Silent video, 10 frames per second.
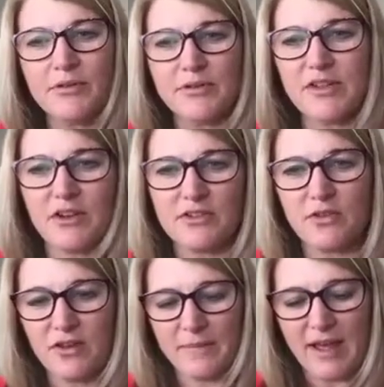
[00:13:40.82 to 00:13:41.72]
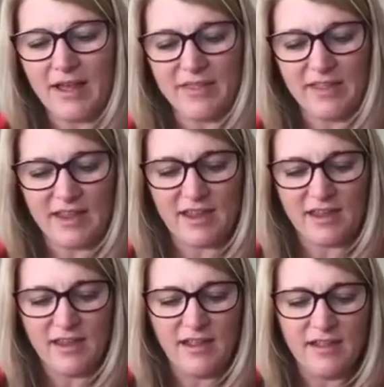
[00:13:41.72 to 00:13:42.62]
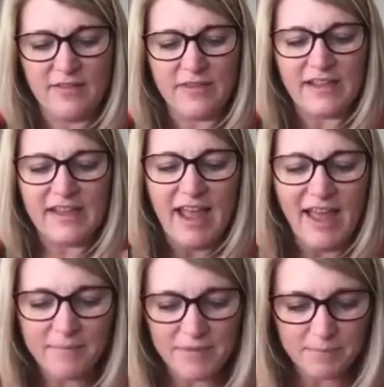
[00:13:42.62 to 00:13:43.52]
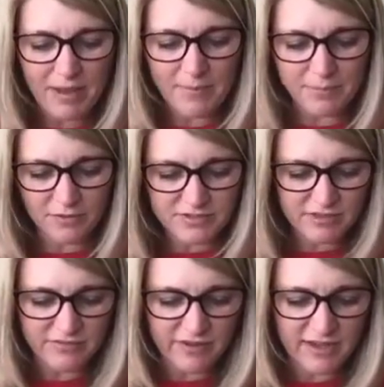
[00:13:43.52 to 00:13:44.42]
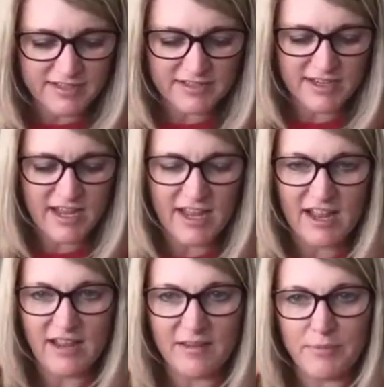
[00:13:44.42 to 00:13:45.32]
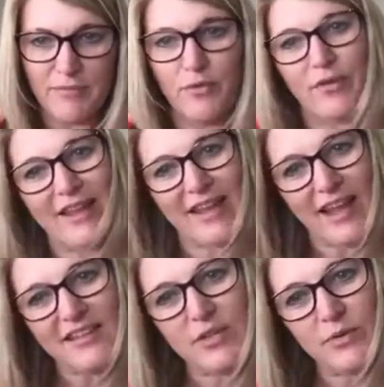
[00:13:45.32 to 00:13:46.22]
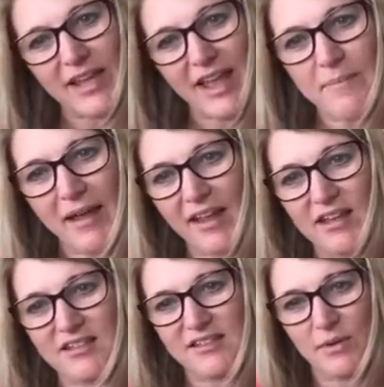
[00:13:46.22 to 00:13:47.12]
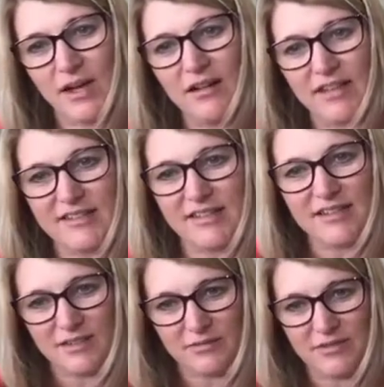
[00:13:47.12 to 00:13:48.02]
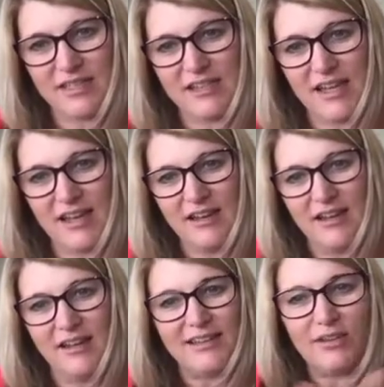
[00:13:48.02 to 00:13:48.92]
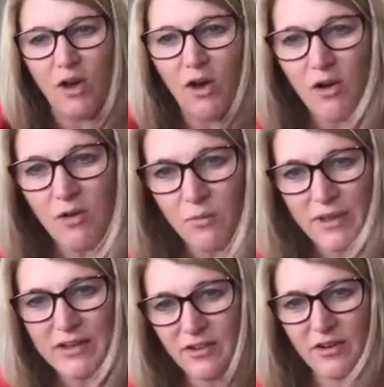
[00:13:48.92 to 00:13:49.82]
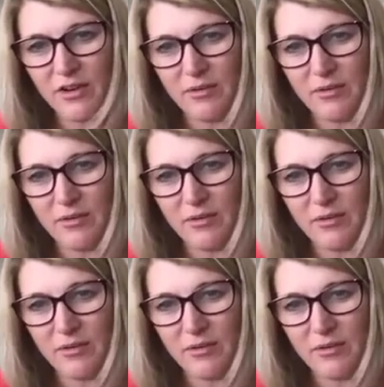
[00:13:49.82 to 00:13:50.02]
also to talk about the gap that people often find in care before they get to a care package as well. There's a really long window